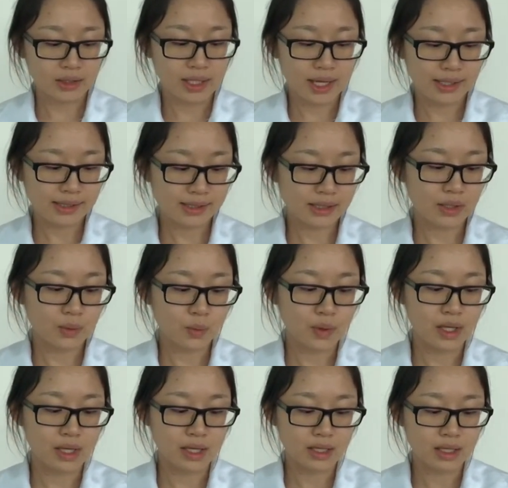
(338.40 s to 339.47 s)
Thus,
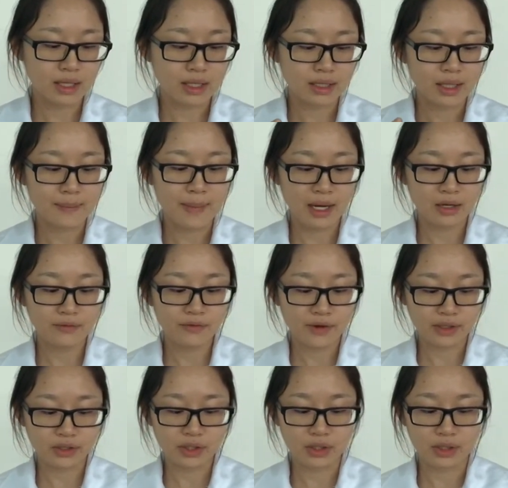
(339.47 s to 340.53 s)
the
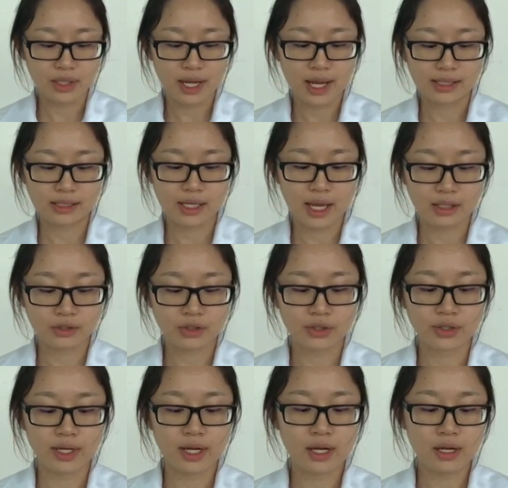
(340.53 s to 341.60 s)
manufacturer has
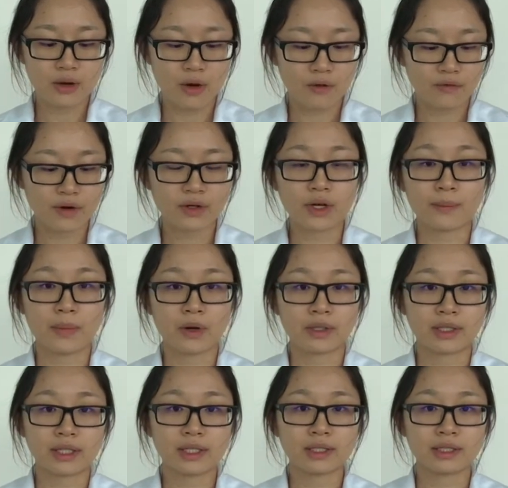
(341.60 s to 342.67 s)
actually
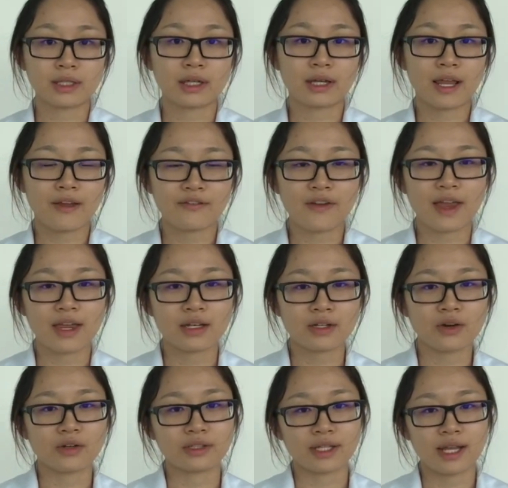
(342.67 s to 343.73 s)
over-reported the caffeine
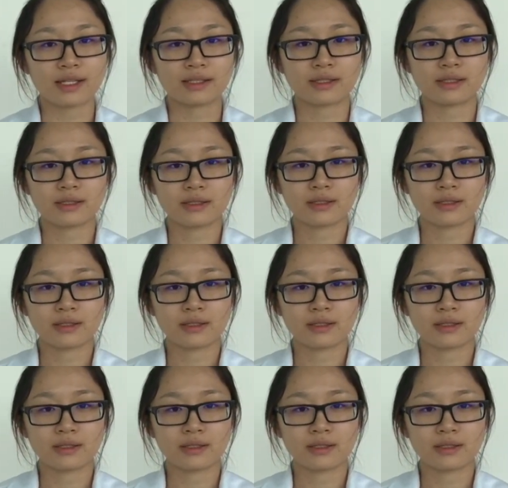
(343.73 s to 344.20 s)
content.